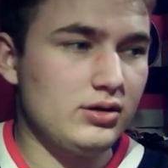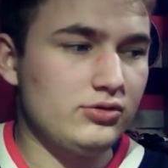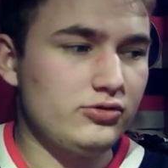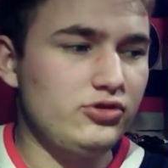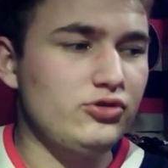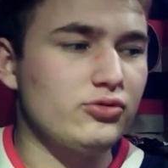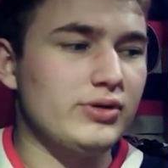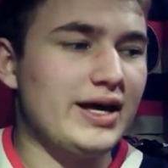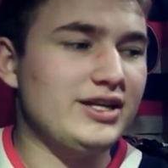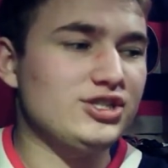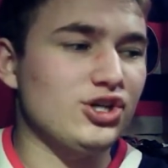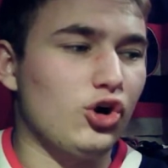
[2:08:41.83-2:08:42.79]
Dude,
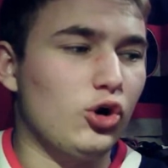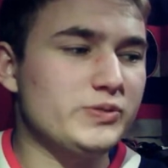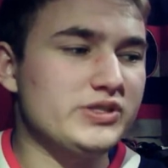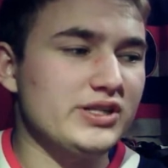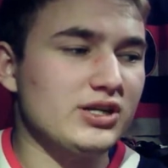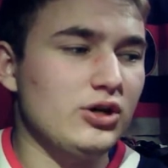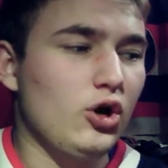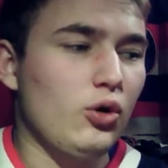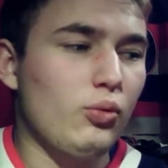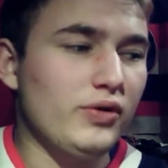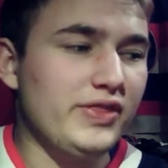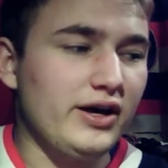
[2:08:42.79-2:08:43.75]
NHL hopes can.
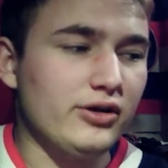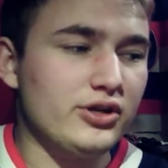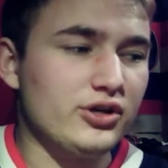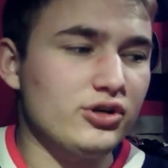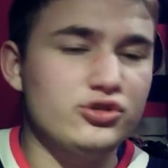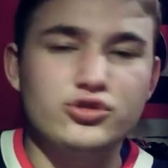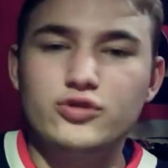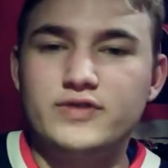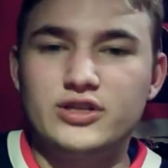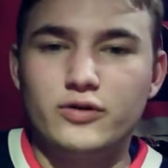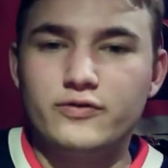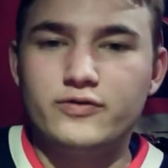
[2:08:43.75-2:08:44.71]
What the hell are they going to do if
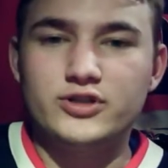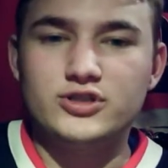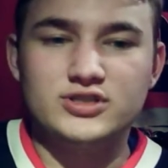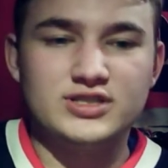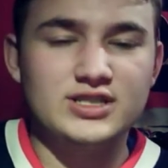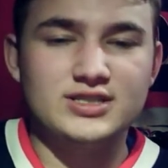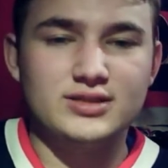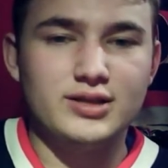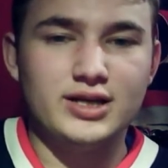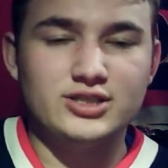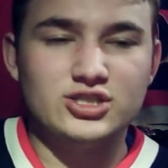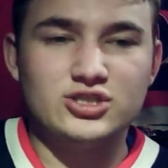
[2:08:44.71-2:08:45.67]
they don't finish the season?
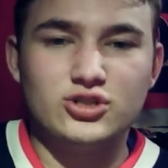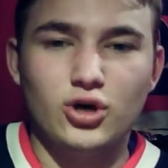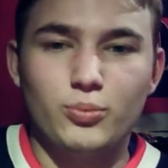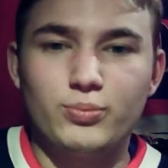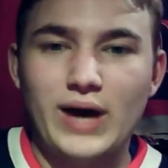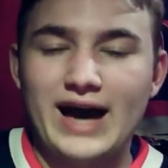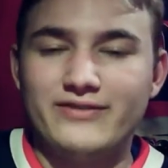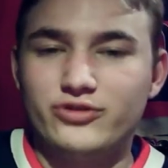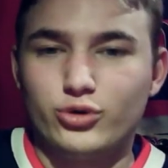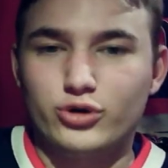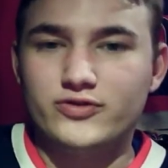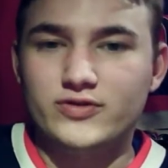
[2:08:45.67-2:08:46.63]
Like, just go have
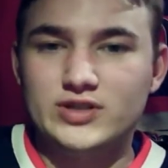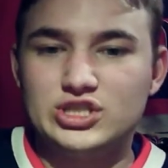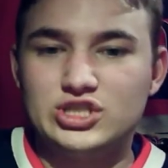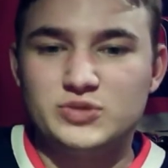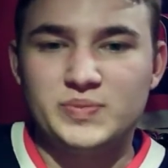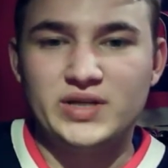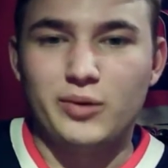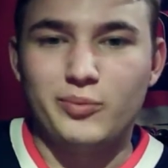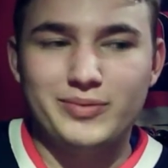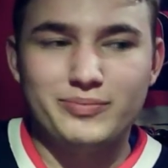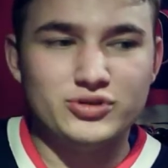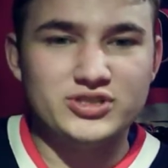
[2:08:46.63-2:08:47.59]
North Division just be on
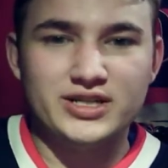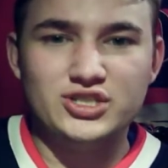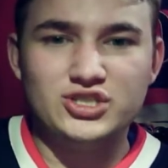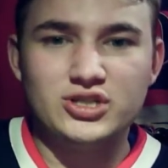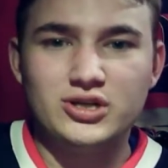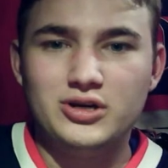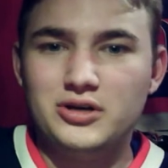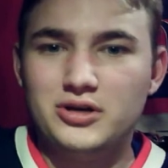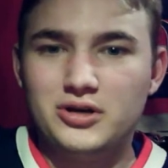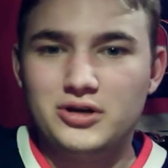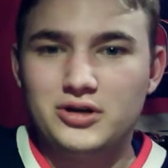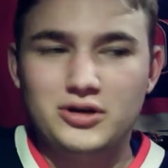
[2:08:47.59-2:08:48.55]
win percentage?
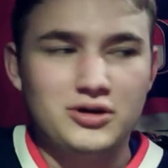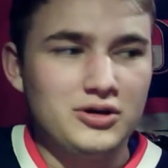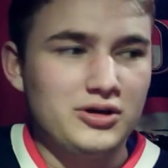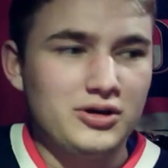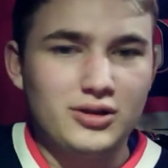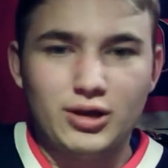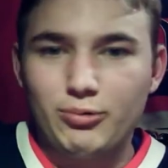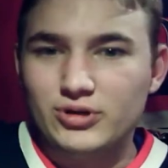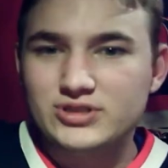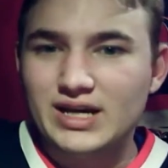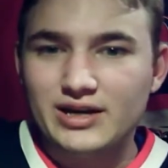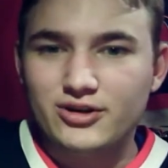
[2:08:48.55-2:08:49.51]
Like,
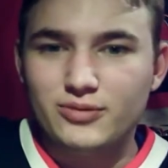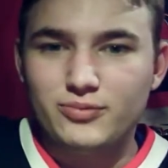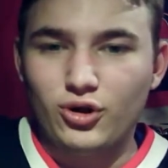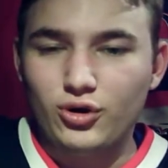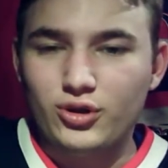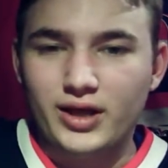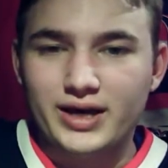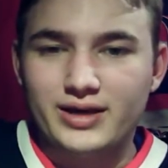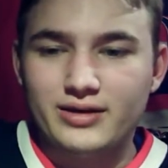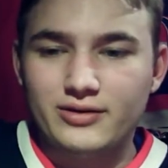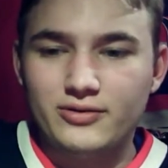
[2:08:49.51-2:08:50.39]
what's that going to look like?